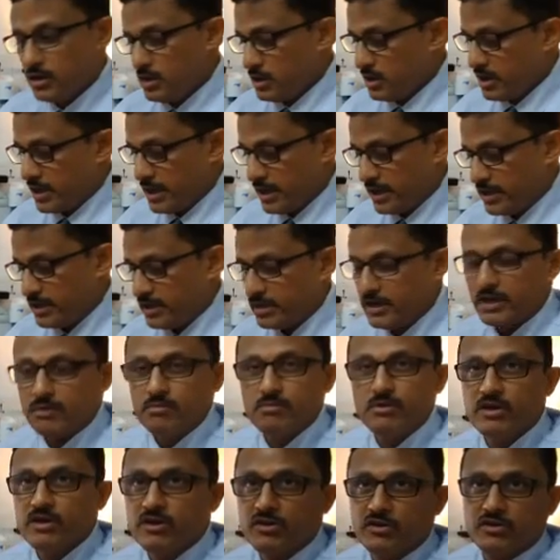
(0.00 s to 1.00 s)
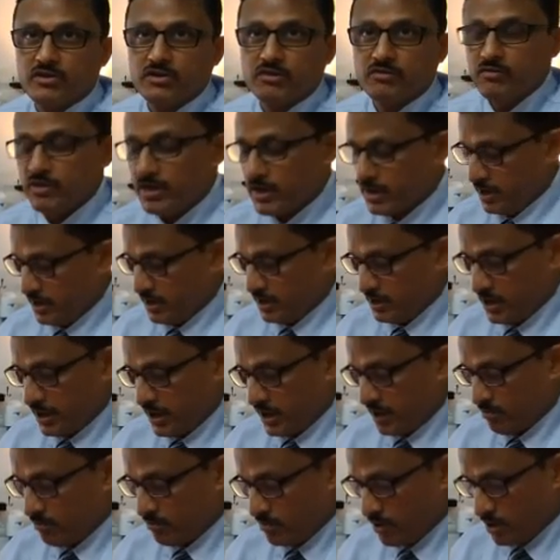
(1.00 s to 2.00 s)
and it can be retrieved
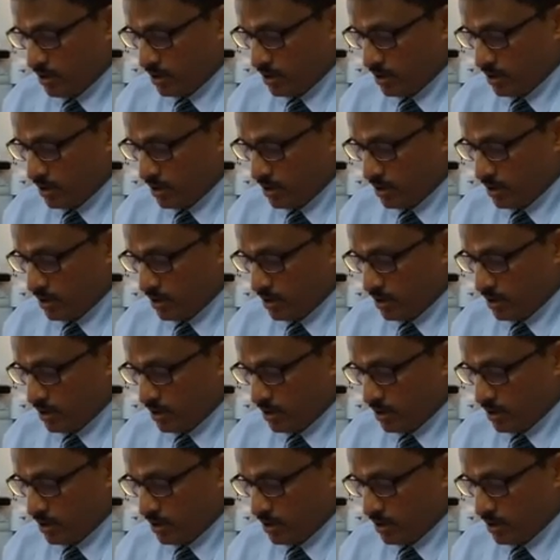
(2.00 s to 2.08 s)
anytime.